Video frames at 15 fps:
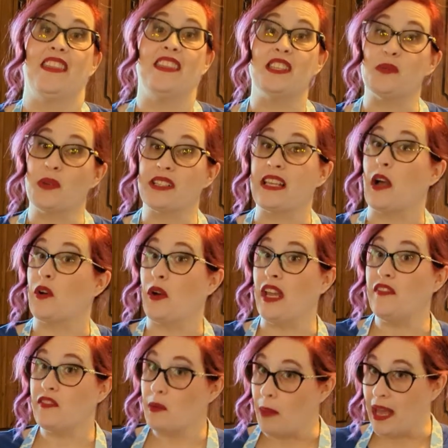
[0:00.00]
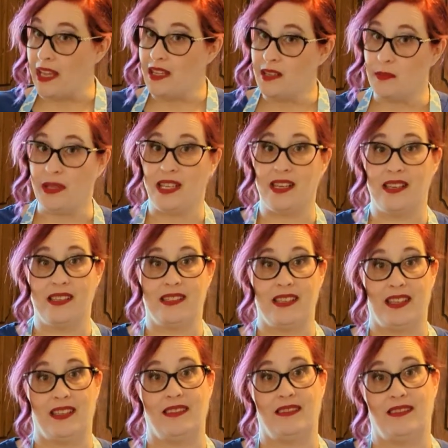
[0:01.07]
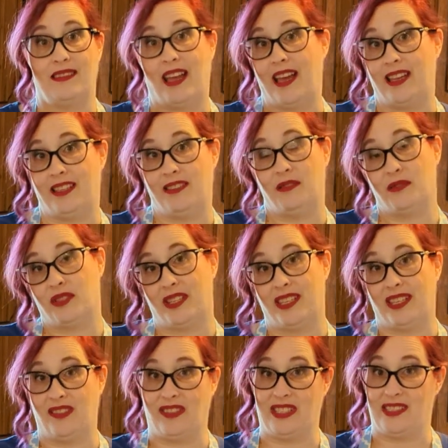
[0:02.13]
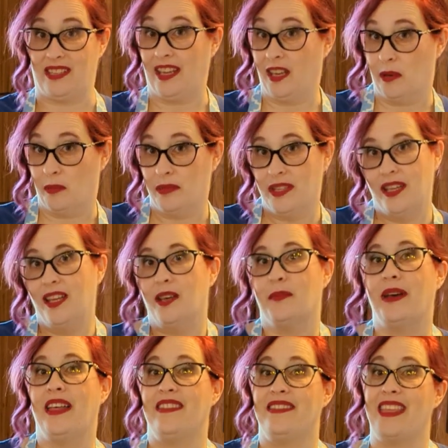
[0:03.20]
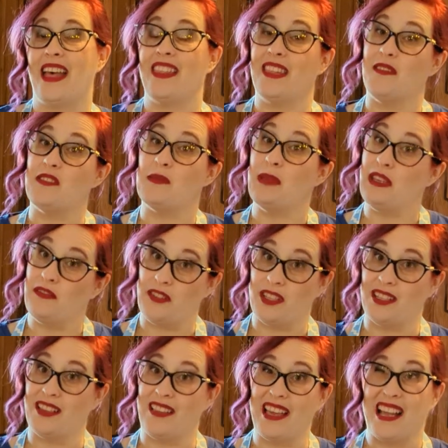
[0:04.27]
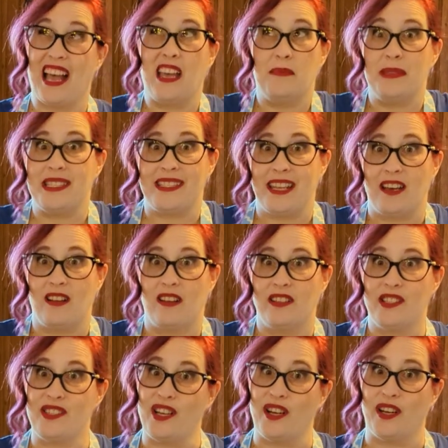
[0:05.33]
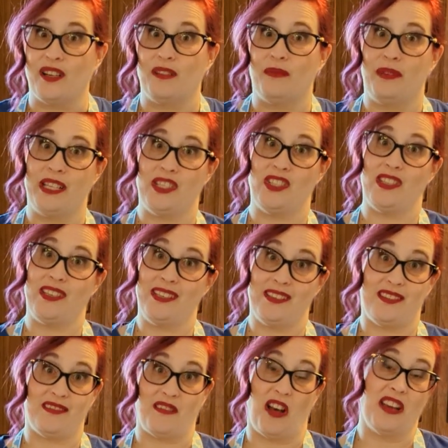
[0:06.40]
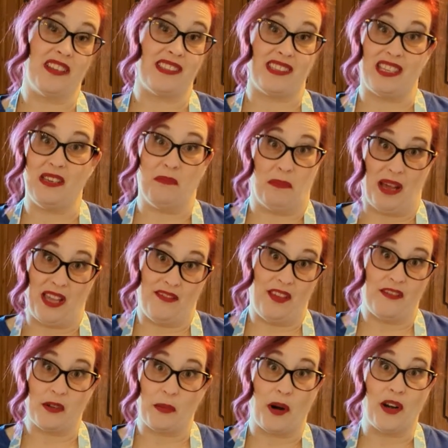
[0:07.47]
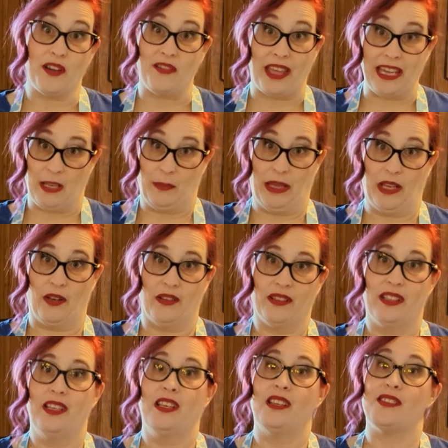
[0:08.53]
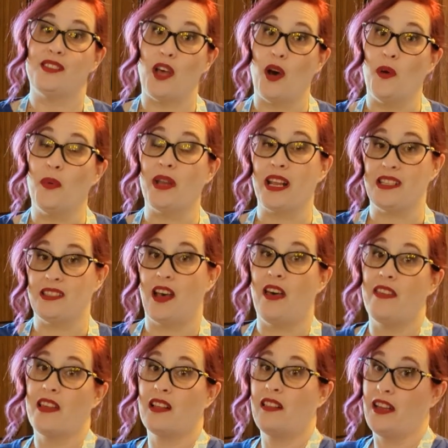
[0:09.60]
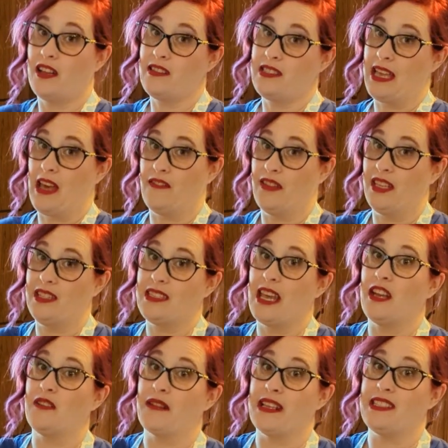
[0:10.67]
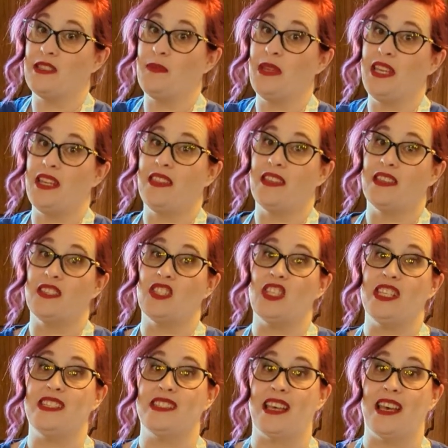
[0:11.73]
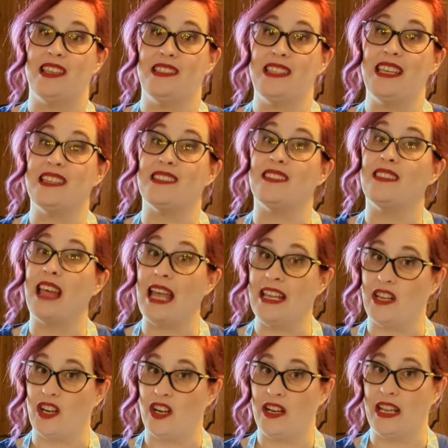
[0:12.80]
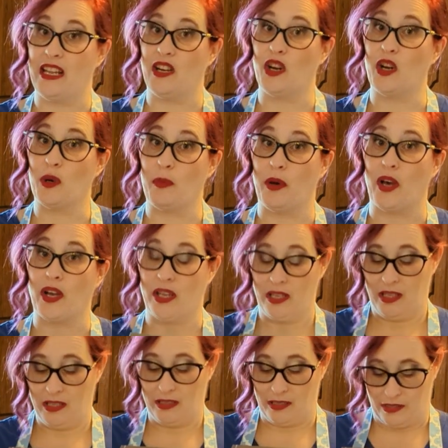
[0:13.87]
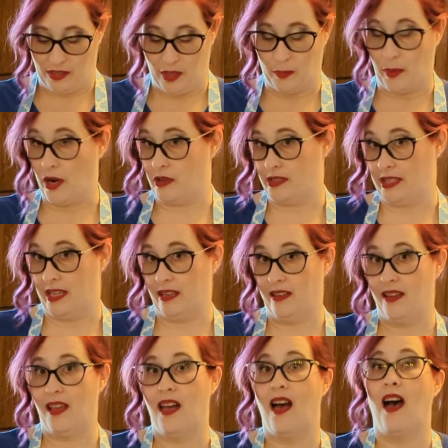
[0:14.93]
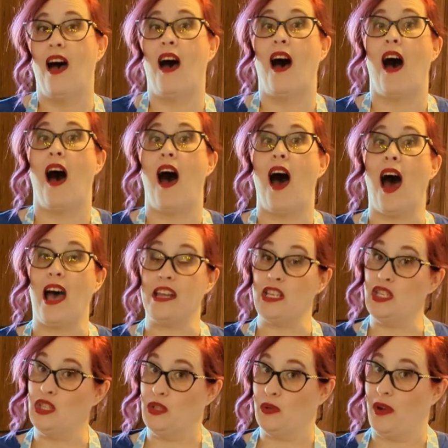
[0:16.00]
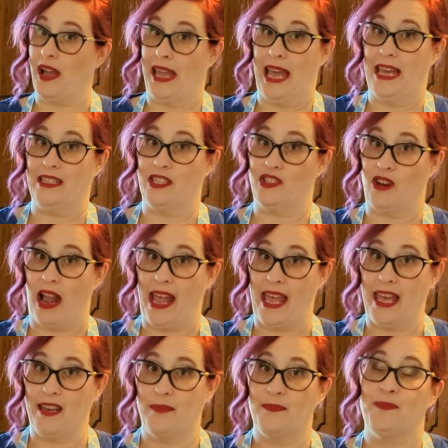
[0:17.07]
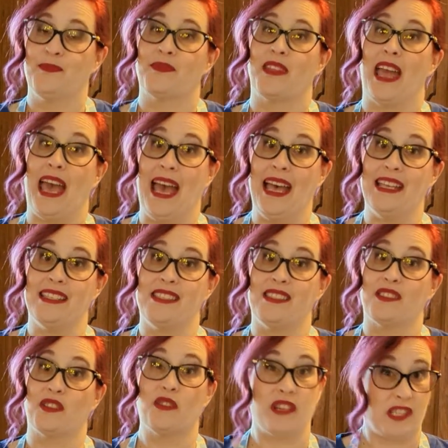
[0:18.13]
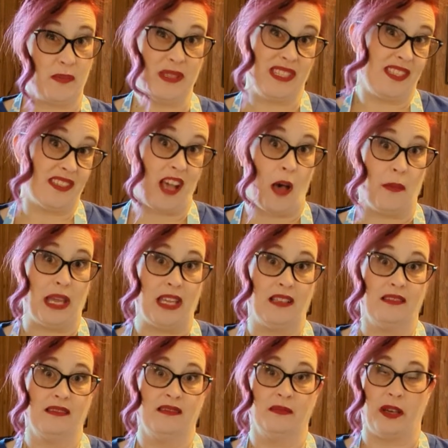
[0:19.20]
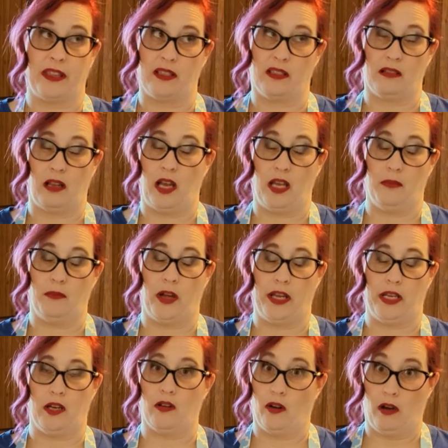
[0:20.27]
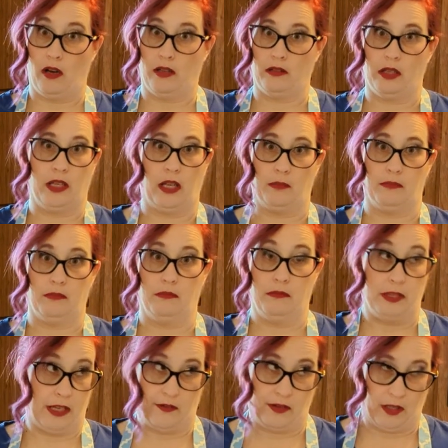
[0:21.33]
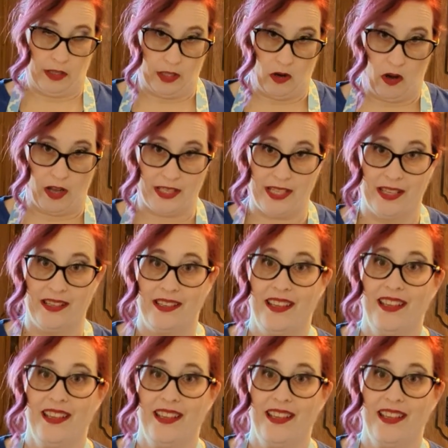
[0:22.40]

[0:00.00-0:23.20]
This works out great for Mike because I usually give it to him, but that leaves me feeling like I missed out on dessert, which is honestly my favorite part of any meal. So when I saw that Claire Saffitz had a recipe that she says is lighter in her book, Dessert Person, I knew I had to try it. As Christmas is coming, whether I'm ready or not, and I'm definitely not,